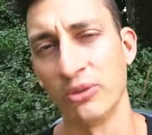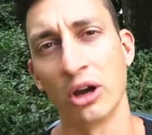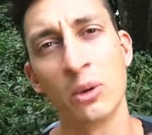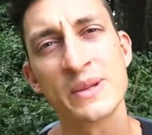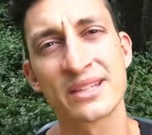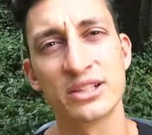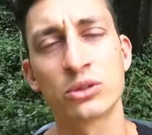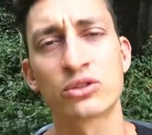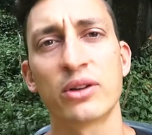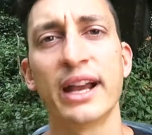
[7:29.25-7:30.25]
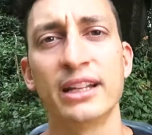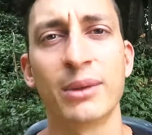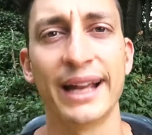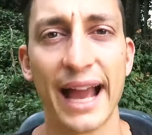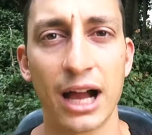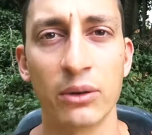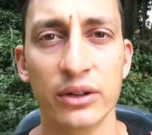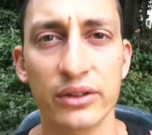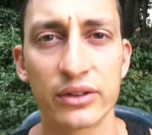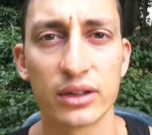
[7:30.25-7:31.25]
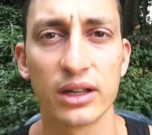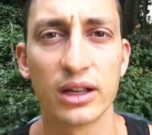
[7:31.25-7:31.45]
So I was still trading my hours